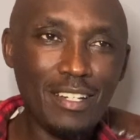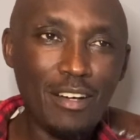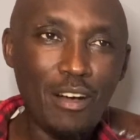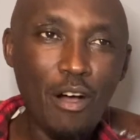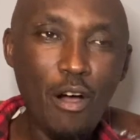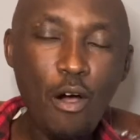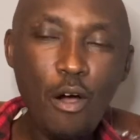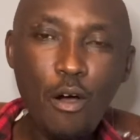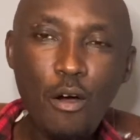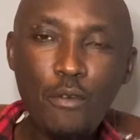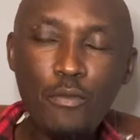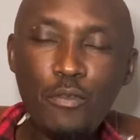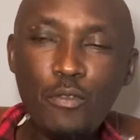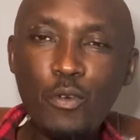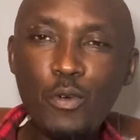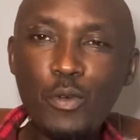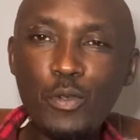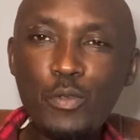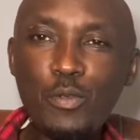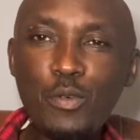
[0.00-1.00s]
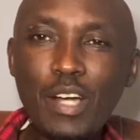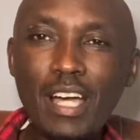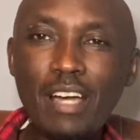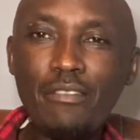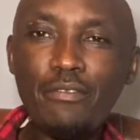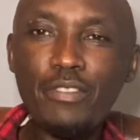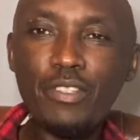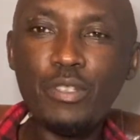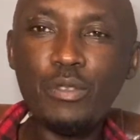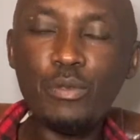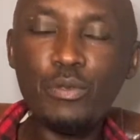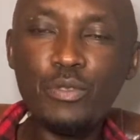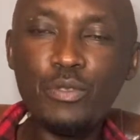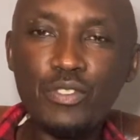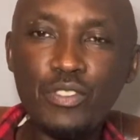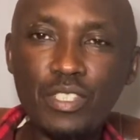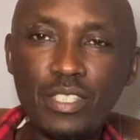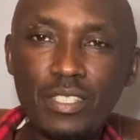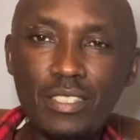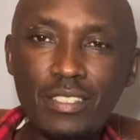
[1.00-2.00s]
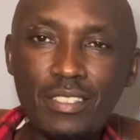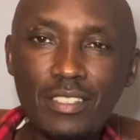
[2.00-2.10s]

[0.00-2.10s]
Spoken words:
of Kuruka Viunzi.